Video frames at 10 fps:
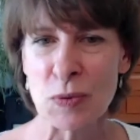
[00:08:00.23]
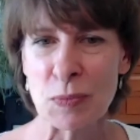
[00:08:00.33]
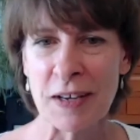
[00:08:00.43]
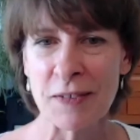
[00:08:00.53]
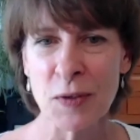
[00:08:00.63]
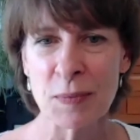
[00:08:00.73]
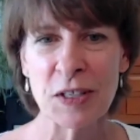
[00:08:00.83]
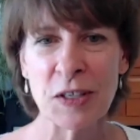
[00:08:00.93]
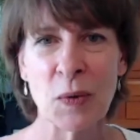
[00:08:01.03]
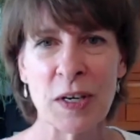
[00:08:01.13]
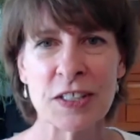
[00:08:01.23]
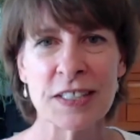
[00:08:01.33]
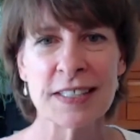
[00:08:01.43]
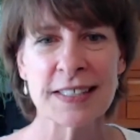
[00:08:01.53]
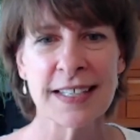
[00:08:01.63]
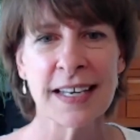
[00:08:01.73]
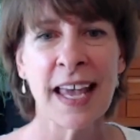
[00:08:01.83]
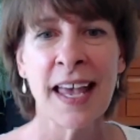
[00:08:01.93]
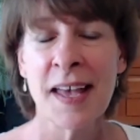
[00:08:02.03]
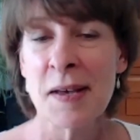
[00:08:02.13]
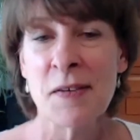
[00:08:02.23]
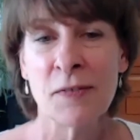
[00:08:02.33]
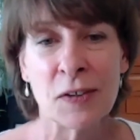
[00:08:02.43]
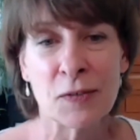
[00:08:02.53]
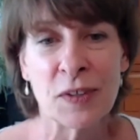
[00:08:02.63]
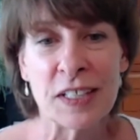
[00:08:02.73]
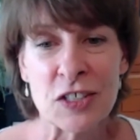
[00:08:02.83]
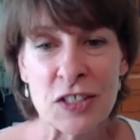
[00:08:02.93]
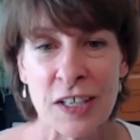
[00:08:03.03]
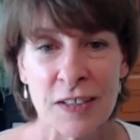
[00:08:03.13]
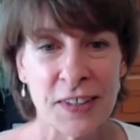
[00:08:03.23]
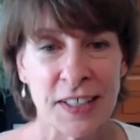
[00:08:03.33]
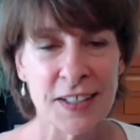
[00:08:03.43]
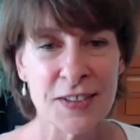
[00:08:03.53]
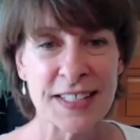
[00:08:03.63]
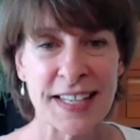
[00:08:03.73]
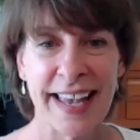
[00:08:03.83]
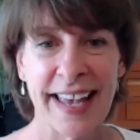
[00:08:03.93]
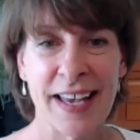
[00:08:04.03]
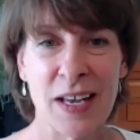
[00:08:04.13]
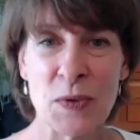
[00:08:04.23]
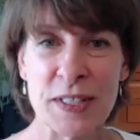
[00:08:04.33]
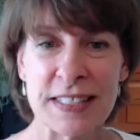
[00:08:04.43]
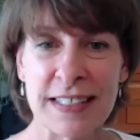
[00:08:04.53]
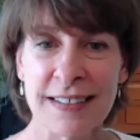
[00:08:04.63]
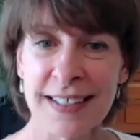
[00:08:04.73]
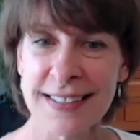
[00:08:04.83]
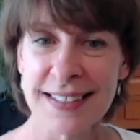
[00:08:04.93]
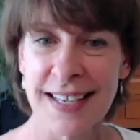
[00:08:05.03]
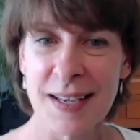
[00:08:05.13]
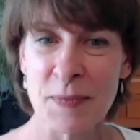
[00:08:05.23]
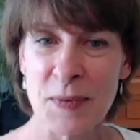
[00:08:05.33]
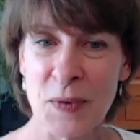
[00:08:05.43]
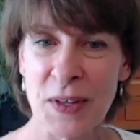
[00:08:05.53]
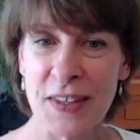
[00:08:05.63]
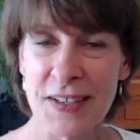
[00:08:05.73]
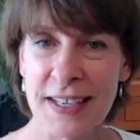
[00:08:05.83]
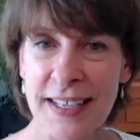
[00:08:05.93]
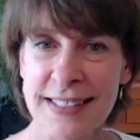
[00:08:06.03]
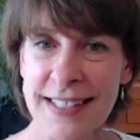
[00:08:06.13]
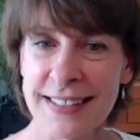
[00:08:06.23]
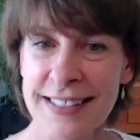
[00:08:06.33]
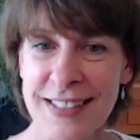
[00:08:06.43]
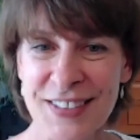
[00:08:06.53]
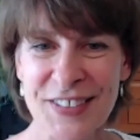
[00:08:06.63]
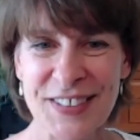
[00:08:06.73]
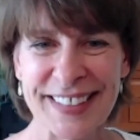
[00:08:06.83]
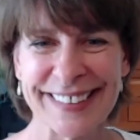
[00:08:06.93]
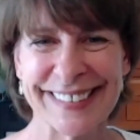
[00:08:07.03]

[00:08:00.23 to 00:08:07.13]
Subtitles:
platform that you're watching us on. Feel free to share our videos, and we'll see you next time with our next selling solution.